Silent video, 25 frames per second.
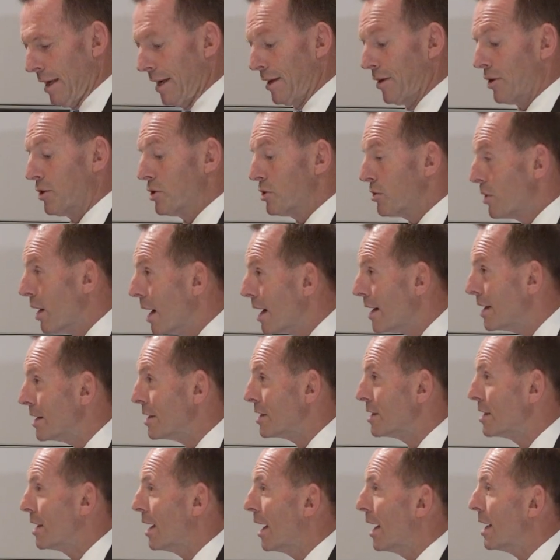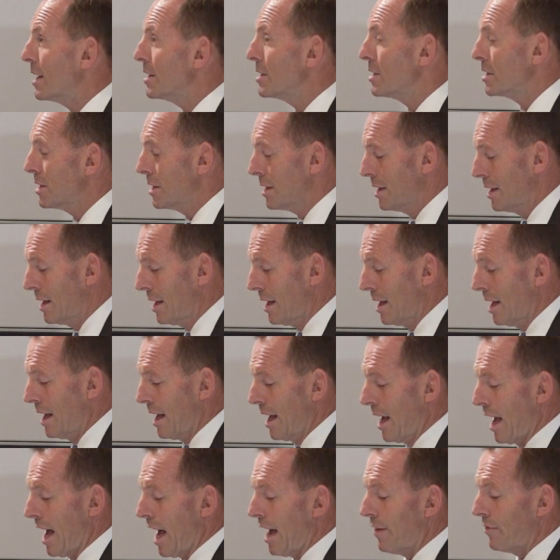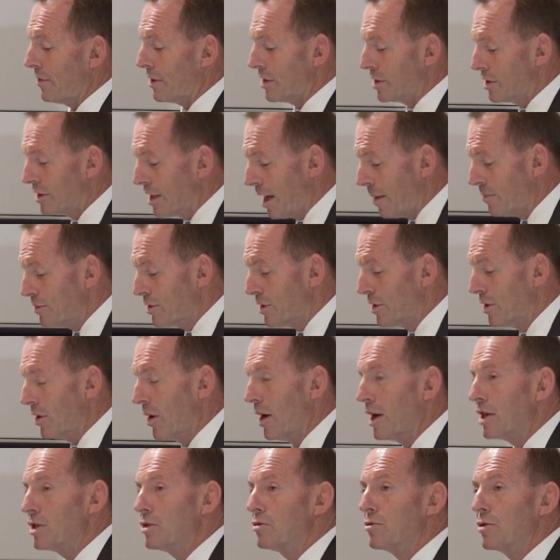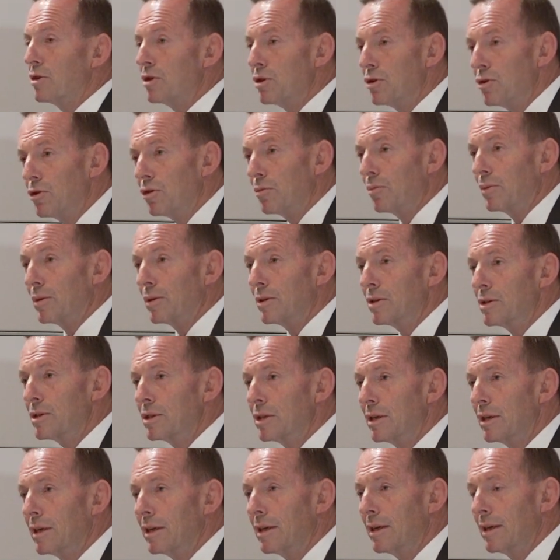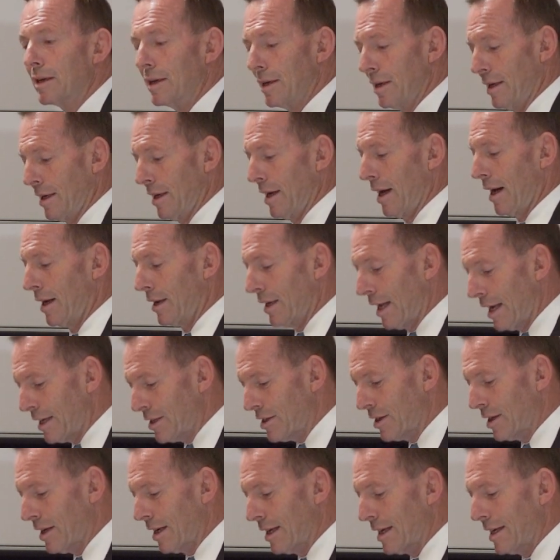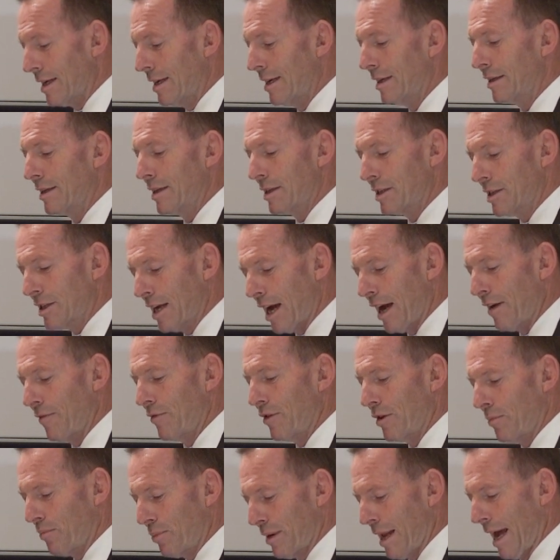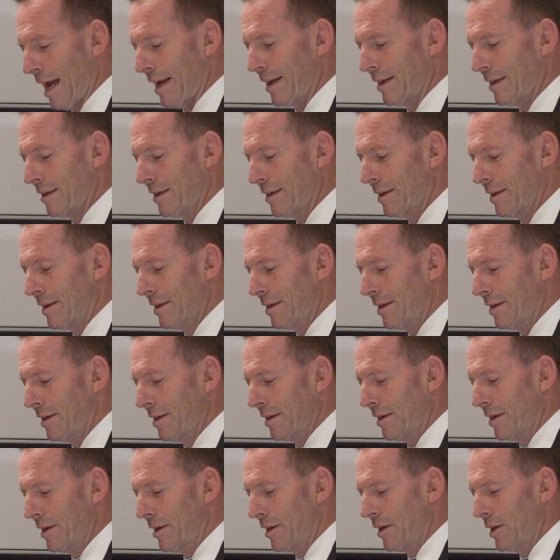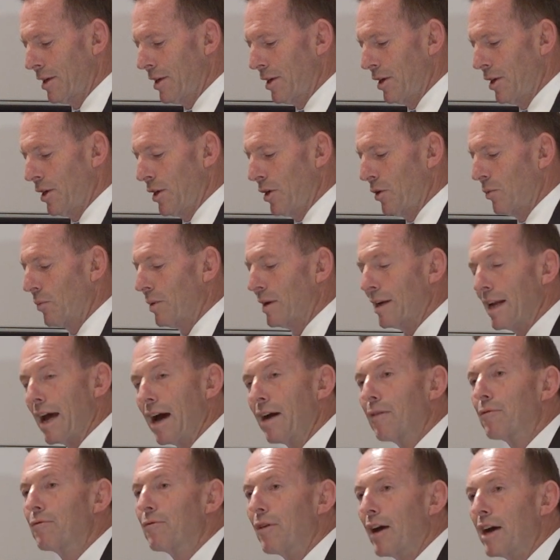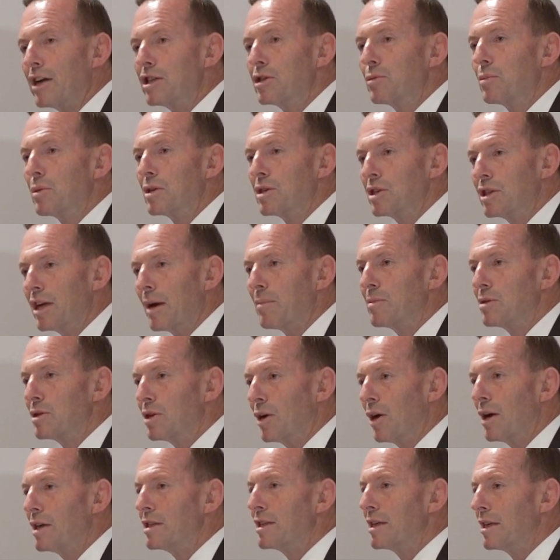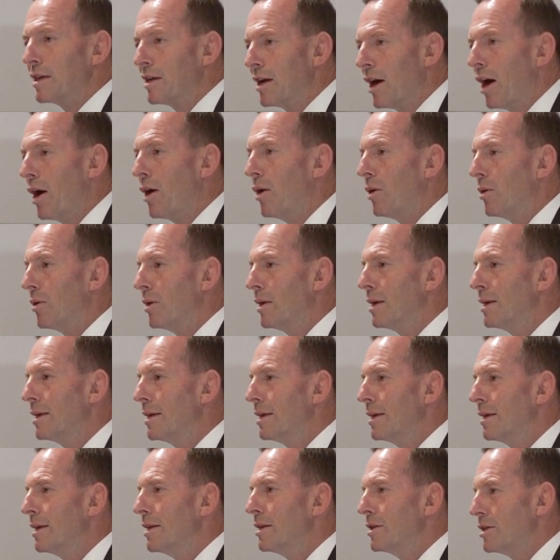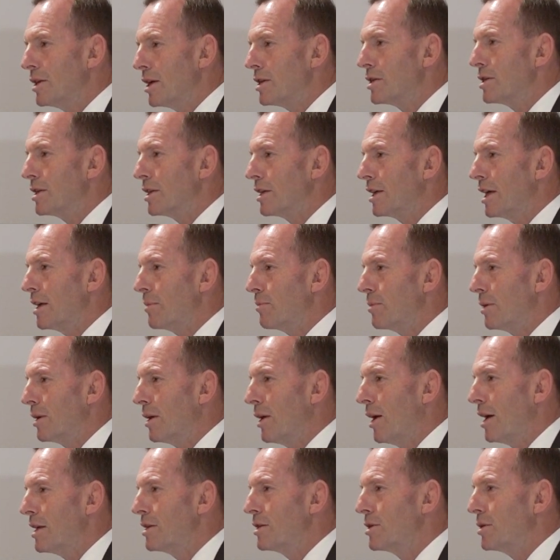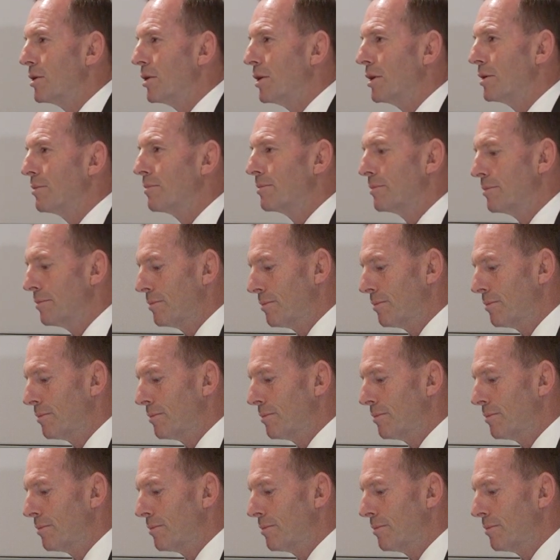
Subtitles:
In Australia's case, having subsidised renewables, allegedly to save the planet, we're now faced with subsidising coal just to keep the lights on.